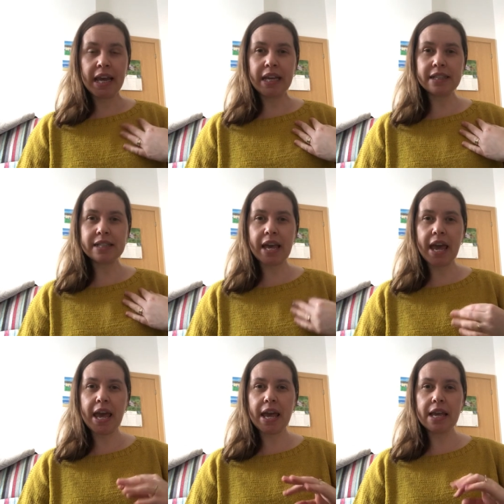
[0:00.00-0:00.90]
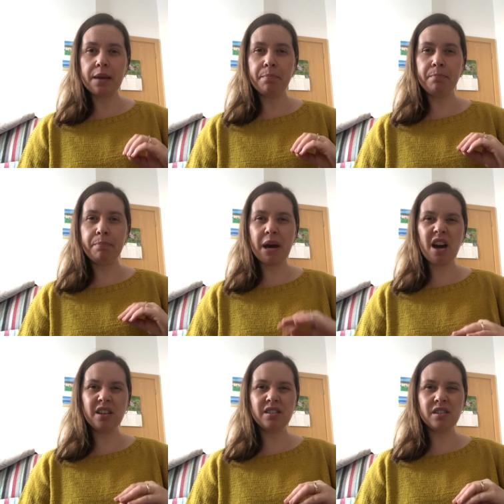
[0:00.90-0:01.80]
It's a
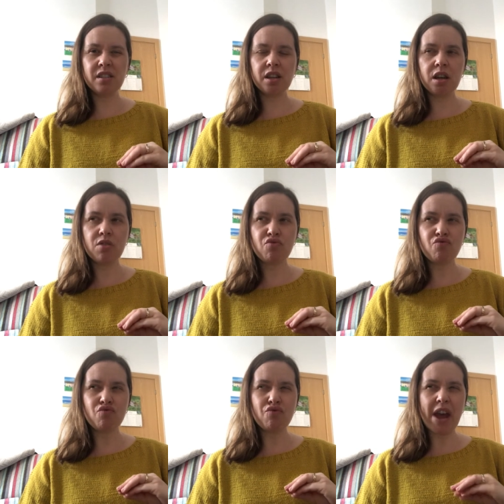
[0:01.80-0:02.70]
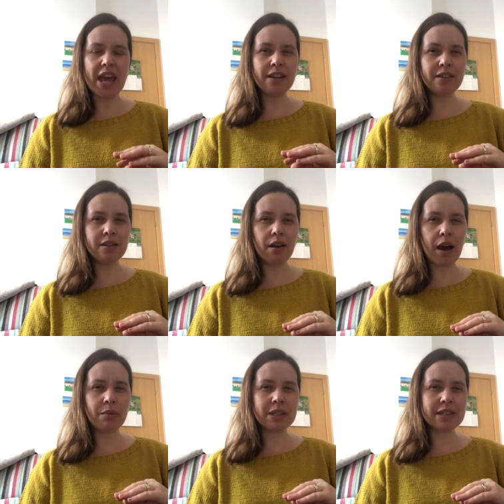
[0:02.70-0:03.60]
burnt red,
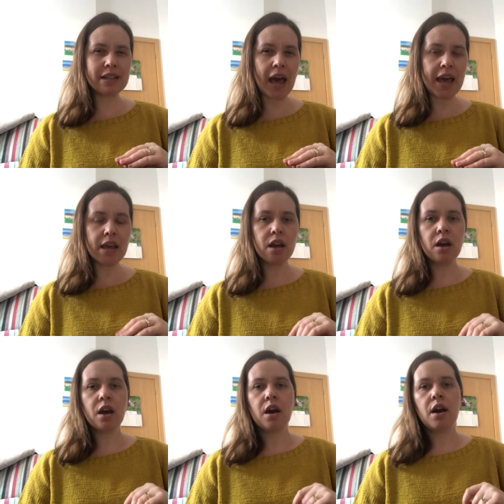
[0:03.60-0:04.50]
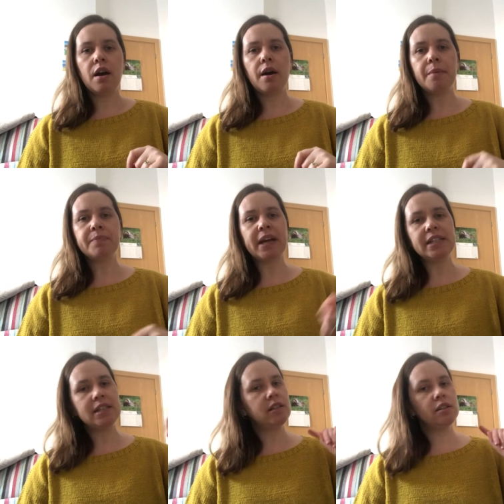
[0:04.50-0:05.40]
I would say. Um, I
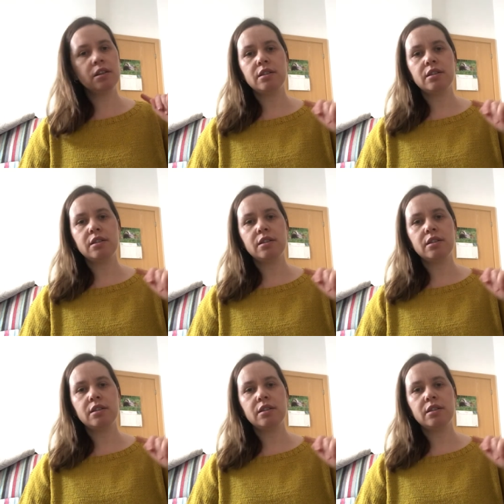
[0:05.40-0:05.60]
did